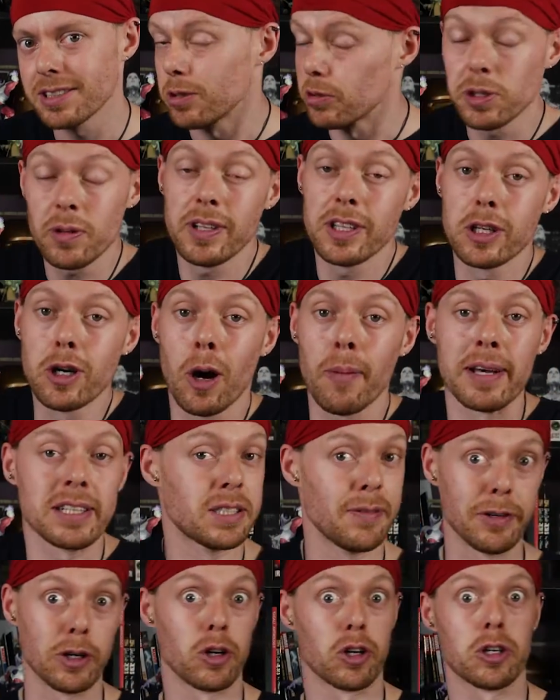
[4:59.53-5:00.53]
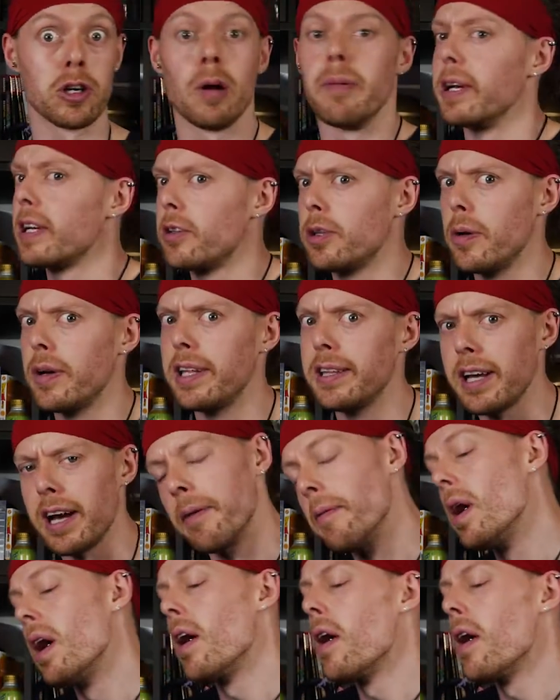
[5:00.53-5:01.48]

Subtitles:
or do it in the comics. If you got a comic, do it in that.